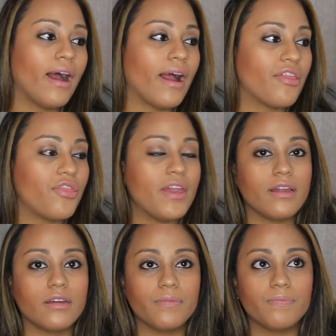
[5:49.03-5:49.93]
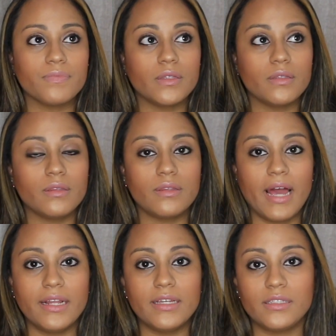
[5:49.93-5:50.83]
I think
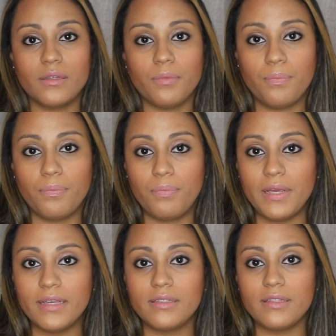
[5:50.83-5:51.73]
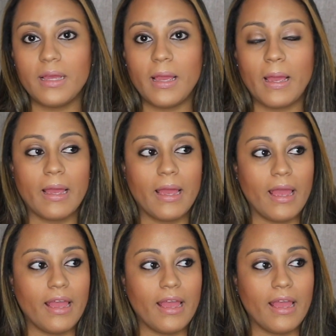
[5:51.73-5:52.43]
that is the biggest thing,